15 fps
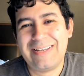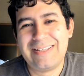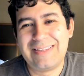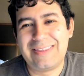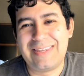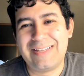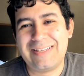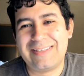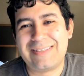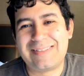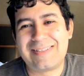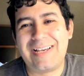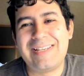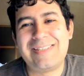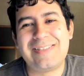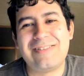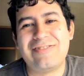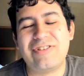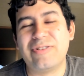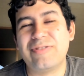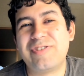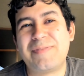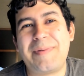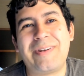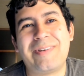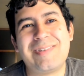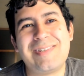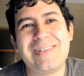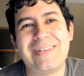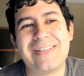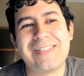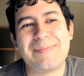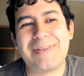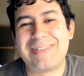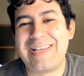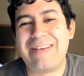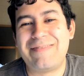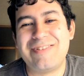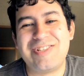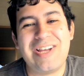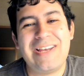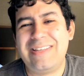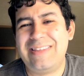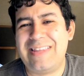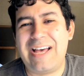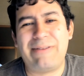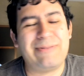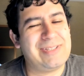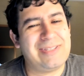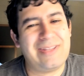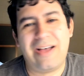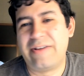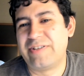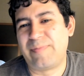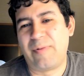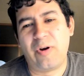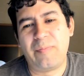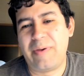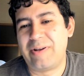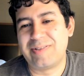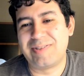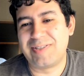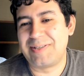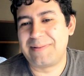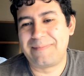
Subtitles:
The Tyson Jost penalty against McTavish, that was not a smart penalty.